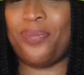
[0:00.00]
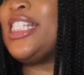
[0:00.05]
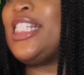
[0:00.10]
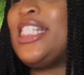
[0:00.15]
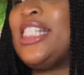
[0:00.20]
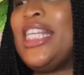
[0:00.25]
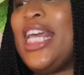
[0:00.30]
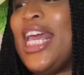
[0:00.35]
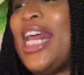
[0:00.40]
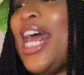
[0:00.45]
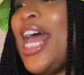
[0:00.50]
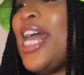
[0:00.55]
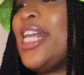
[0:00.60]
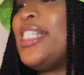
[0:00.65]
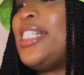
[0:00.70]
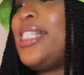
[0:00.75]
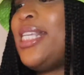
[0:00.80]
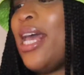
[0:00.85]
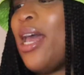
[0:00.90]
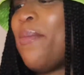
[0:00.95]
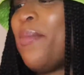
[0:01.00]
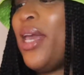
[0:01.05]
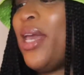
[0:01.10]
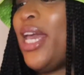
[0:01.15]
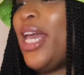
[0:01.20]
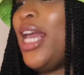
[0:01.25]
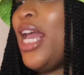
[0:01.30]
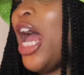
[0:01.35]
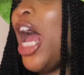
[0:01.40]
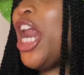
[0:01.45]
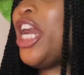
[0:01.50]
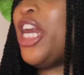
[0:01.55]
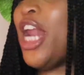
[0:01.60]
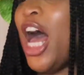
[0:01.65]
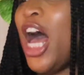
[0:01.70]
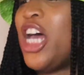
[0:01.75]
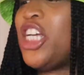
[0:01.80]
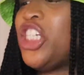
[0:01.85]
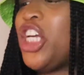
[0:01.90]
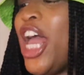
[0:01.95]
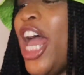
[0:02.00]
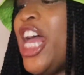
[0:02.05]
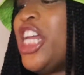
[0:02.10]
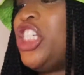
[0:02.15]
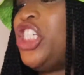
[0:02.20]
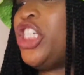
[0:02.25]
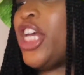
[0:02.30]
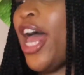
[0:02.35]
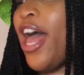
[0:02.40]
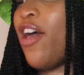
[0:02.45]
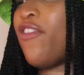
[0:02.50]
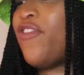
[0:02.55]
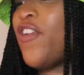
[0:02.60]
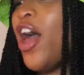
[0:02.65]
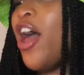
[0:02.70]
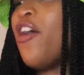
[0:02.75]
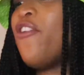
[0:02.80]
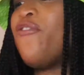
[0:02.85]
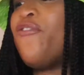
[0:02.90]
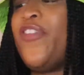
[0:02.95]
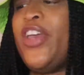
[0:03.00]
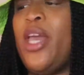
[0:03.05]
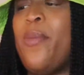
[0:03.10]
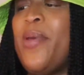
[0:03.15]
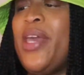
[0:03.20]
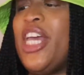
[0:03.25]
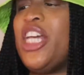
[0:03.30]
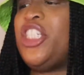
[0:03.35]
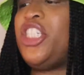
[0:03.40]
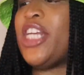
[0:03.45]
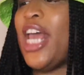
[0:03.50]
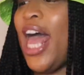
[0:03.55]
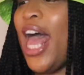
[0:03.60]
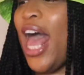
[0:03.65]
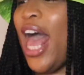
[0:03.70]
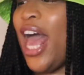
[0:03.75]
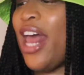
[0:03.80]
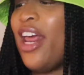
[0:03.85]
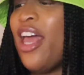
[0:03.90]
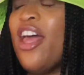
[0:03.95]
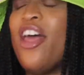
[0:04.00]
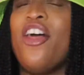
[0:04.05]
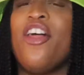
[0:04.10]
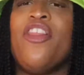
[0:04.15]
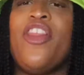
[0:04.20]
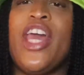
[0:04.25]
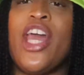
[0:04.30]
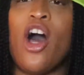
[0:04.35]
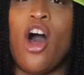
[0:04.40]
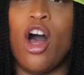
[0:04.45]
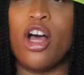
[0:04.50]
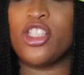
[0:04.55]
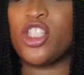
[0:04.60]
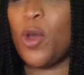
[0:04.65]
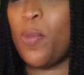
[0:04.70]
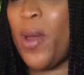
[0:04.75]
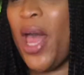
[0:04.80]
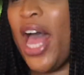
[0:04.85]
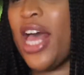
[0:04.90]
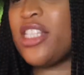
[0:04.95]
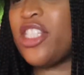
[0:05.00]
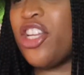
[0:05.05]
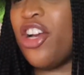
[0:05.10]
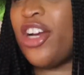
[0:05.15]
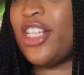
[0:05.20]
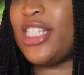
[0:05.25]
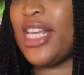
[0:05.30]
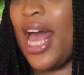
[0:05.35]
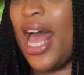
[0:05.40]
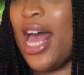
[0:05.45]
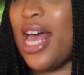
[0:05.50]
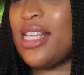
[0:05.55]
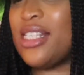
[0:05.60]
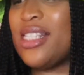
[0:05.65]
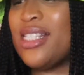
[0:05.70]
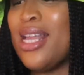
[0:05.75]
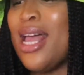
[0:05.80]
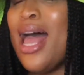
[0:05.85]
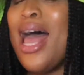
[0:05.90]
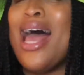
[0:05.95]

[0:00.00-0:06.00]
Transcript: Zeta and Timmy, Naja and Jeff, Phoebe and Chad, they also passed their test.